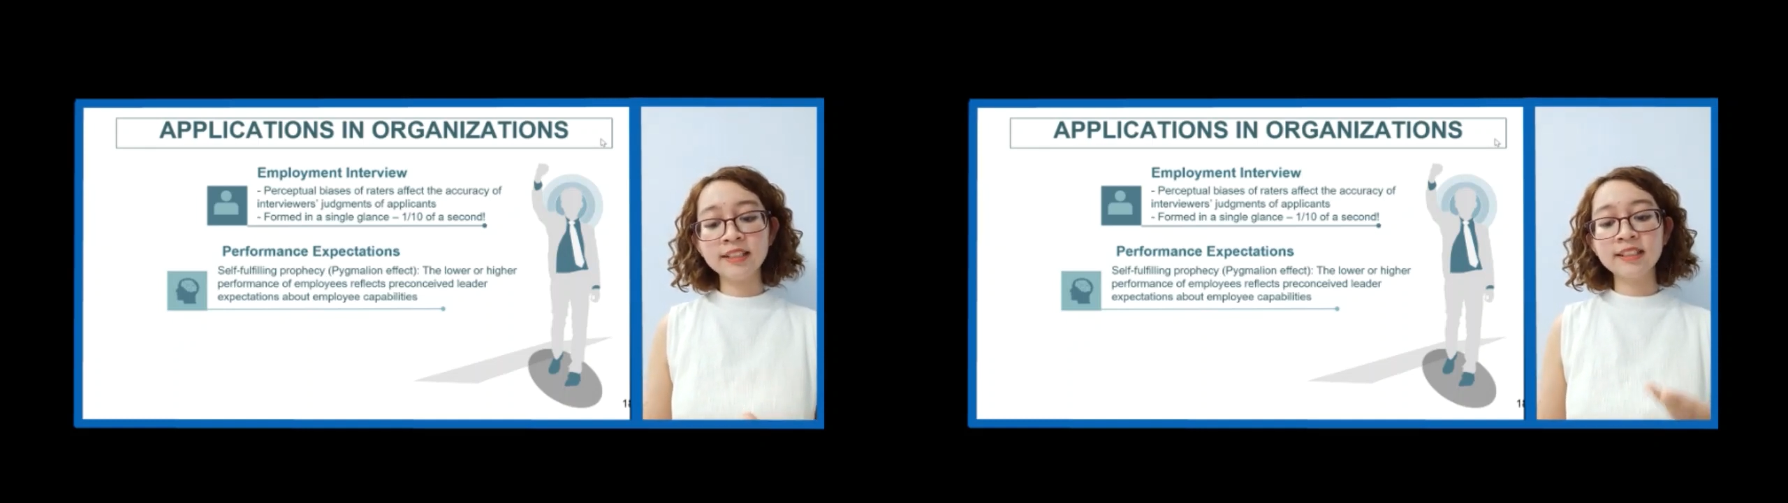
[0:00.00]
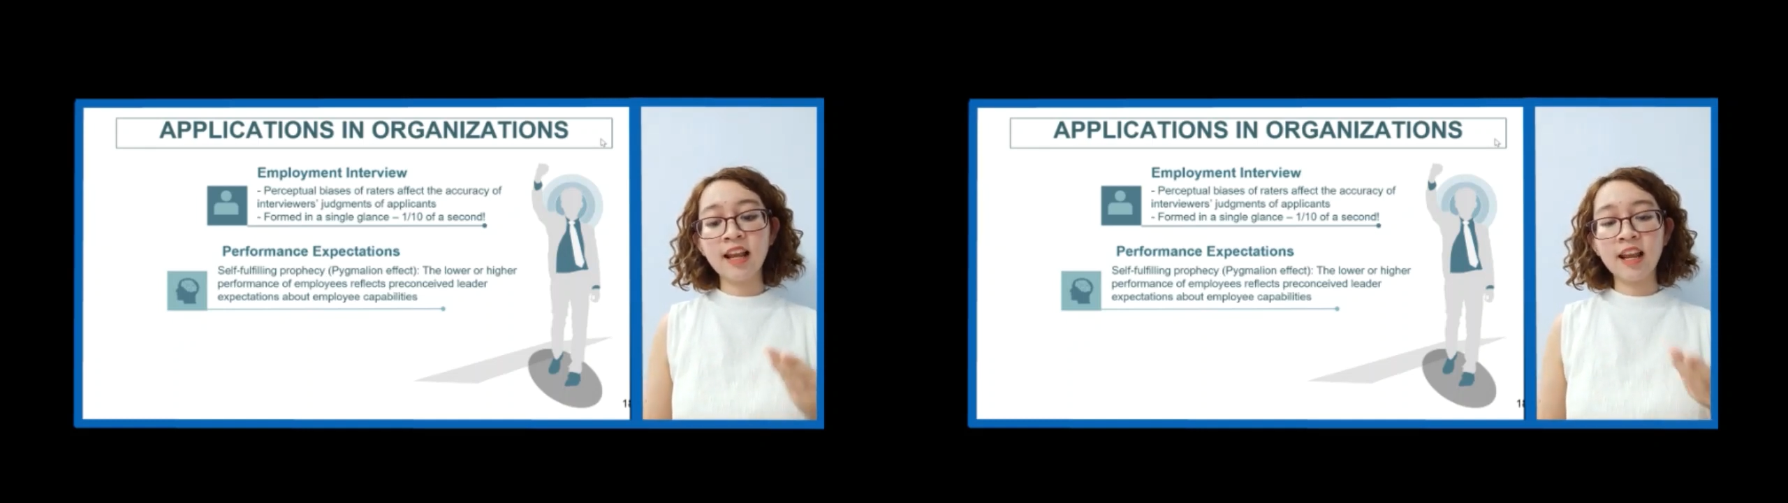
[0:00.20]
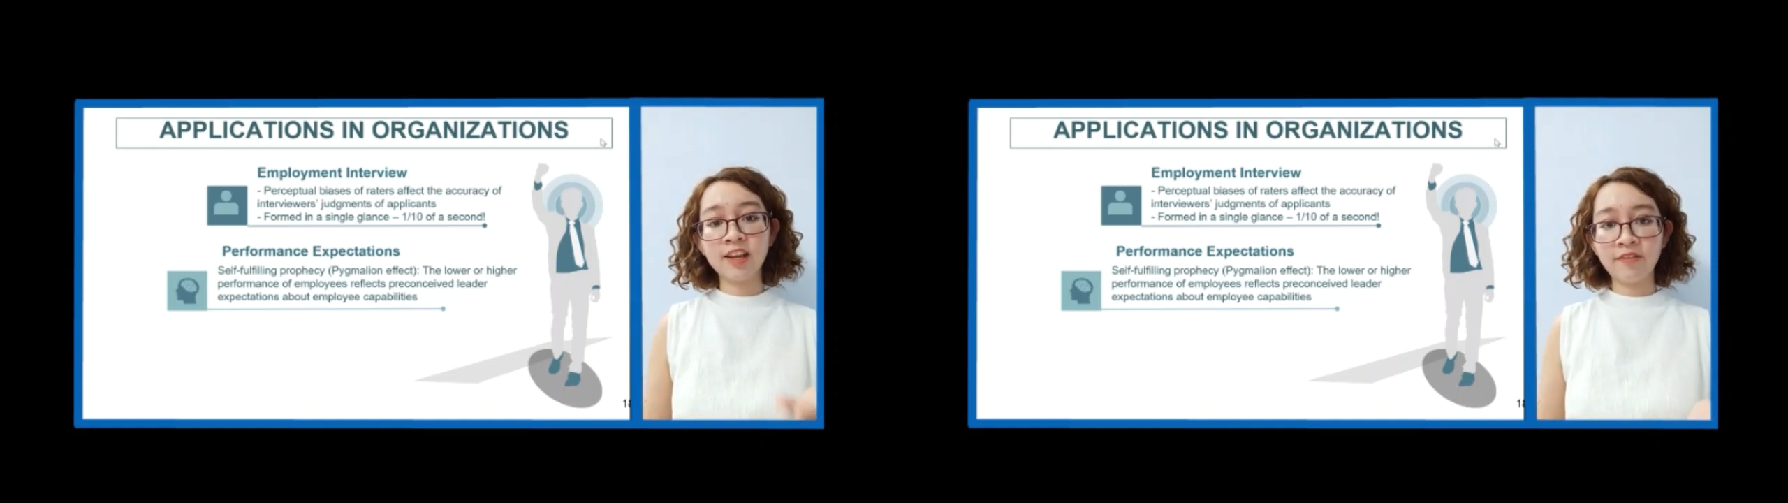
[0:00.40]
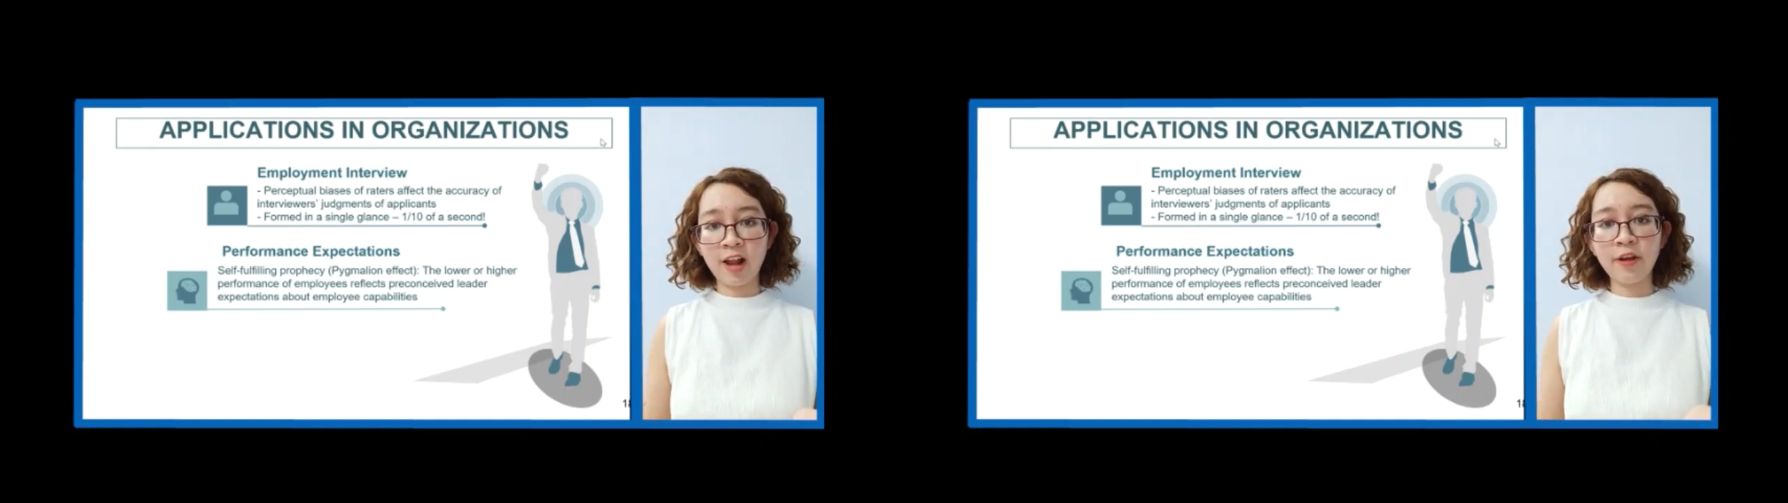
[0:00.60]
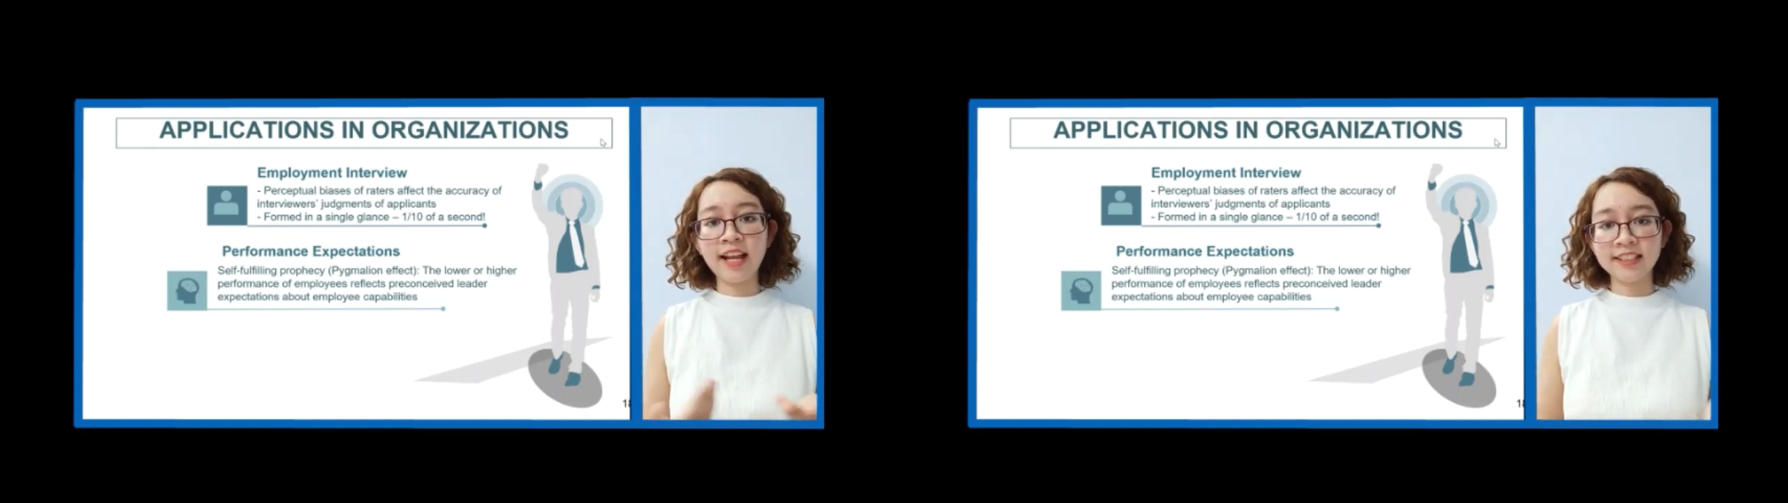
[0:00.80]
And the
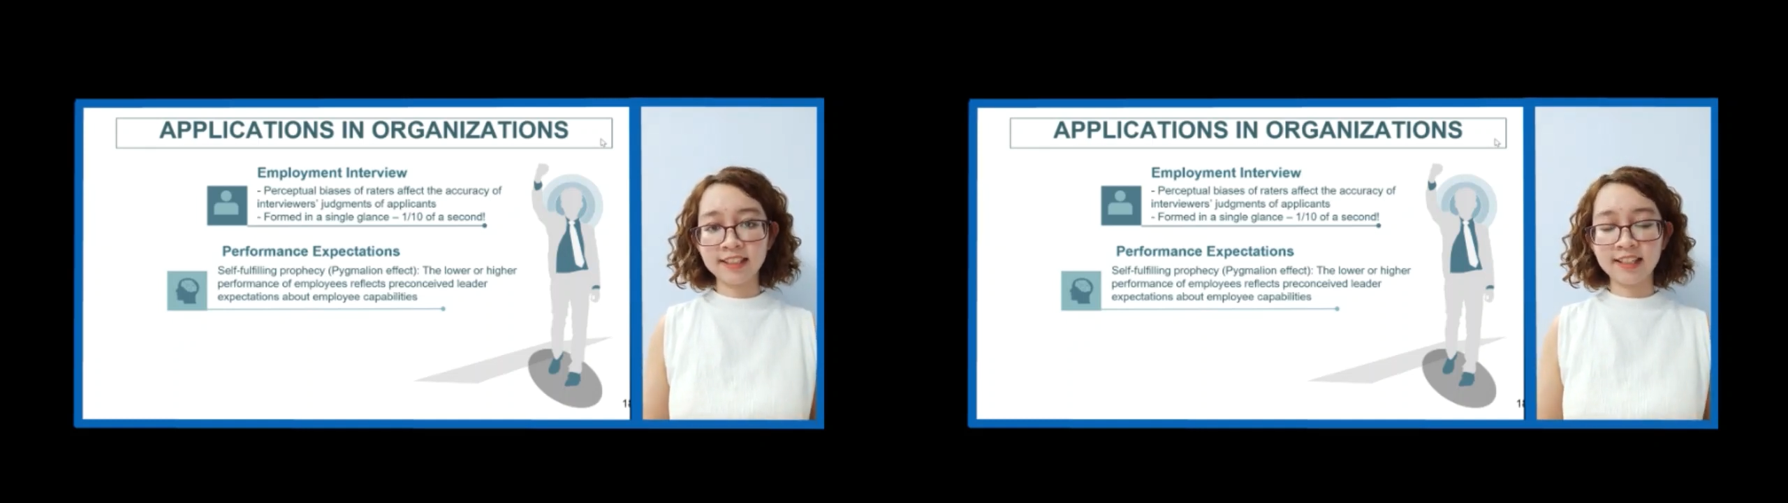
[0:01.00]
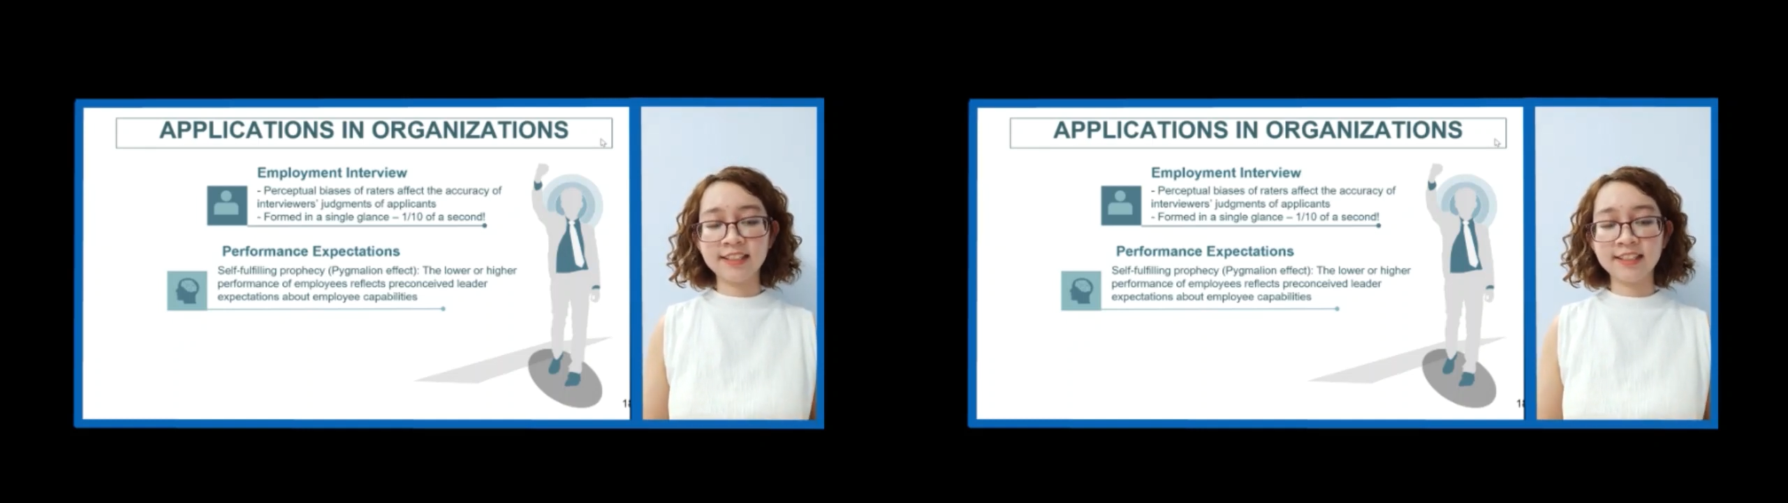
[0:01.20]
performance